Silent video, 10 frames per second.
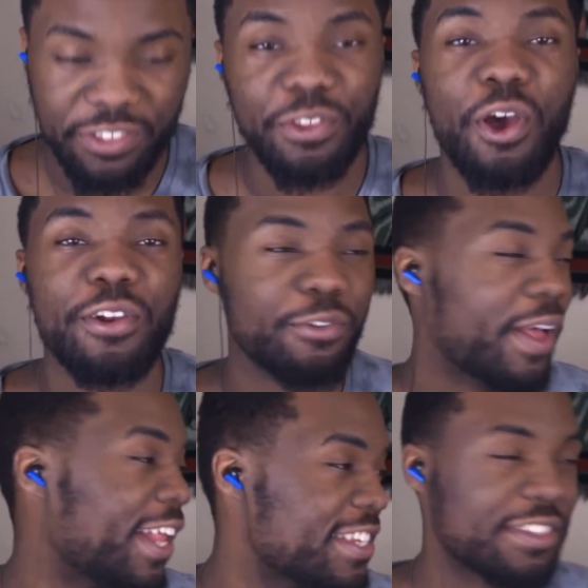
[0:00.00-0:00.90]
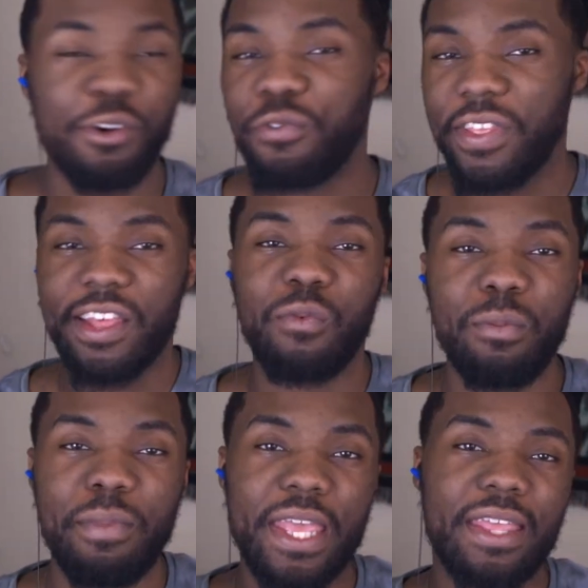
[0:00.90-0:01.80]
So y'all don't watch the whole video with
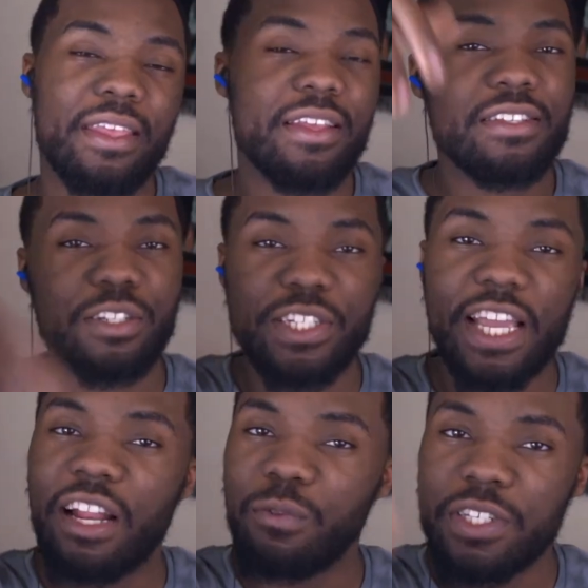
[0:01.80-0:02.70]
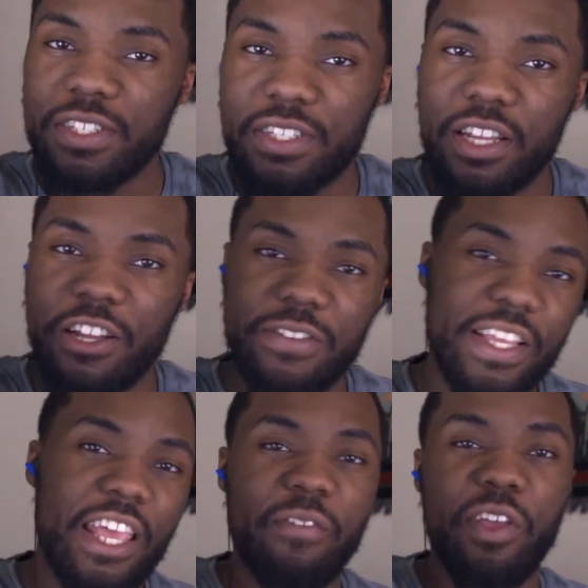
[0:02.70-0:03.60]
me. So check it out with yourselves and
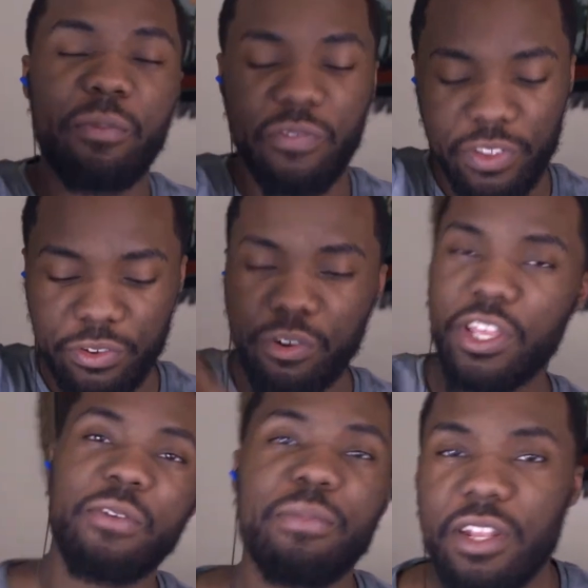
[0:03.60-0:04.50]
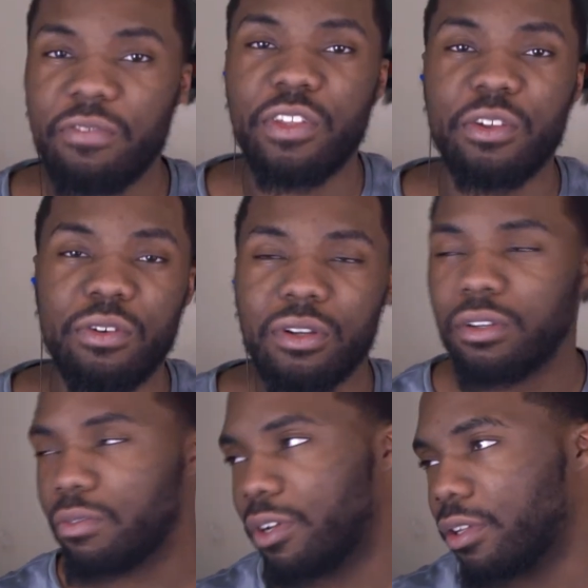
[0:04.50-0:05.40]
give him a view. Don't give me the view.
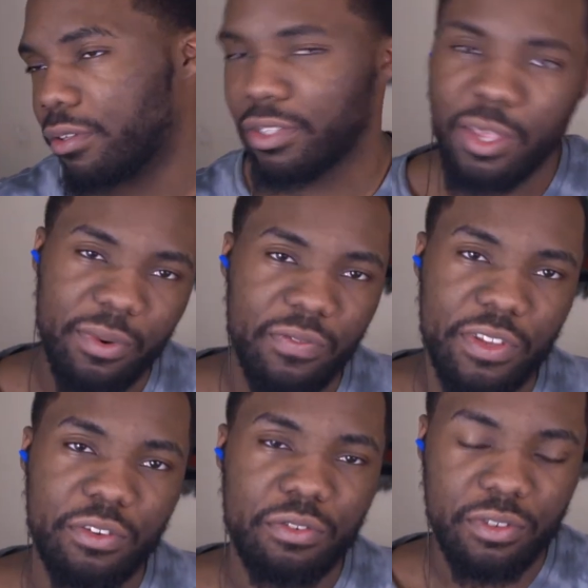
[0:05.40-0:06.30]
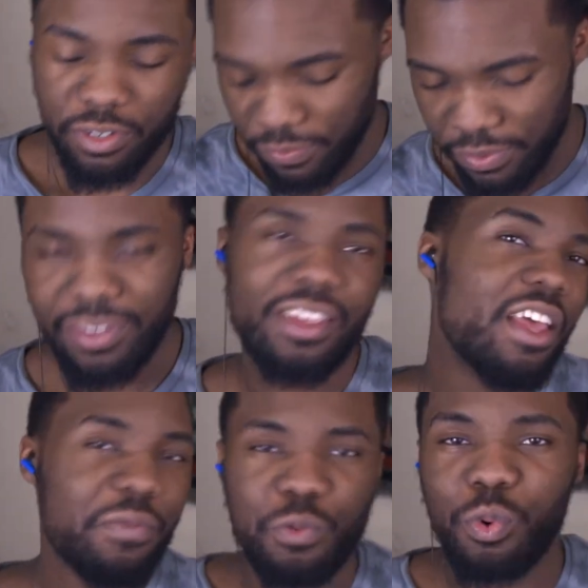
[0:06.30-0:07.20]
Well, give me the view if you
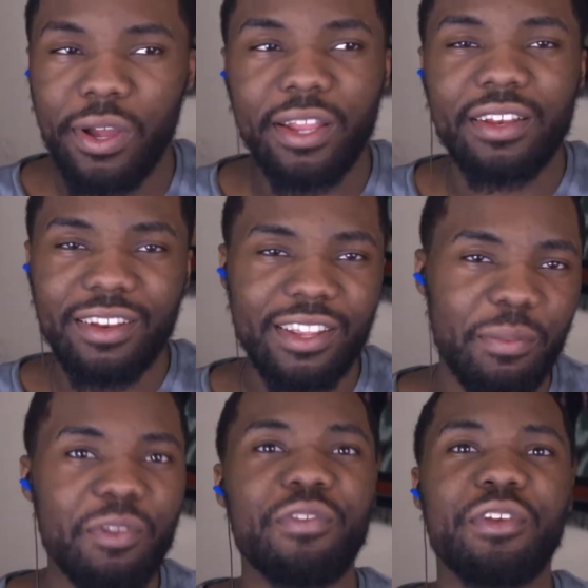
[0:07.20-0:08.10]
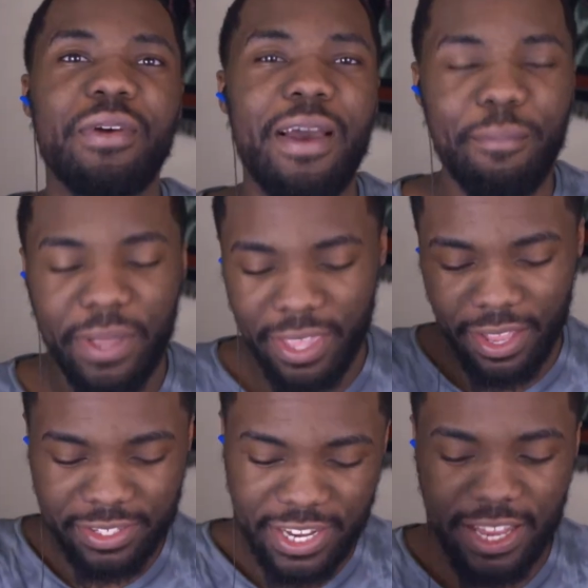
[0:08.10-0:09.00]
if you want. Give me the view. But
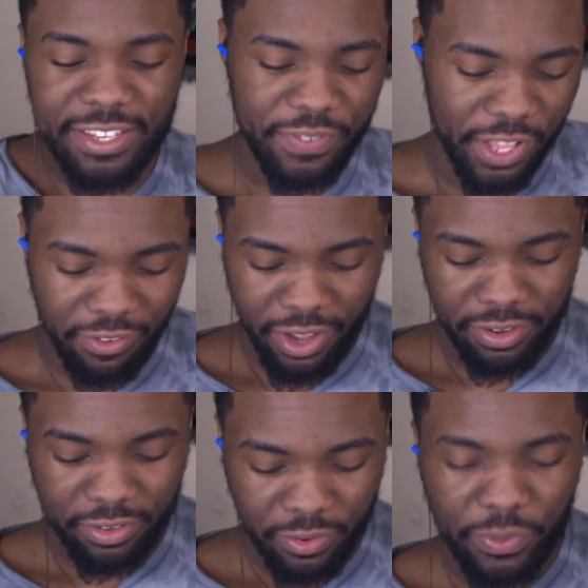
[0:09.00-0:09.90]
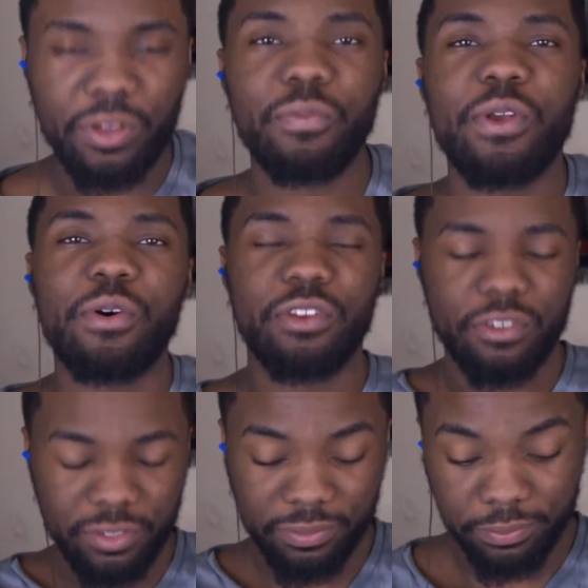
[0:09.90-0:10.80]
yeah, check his video out. And we we going on.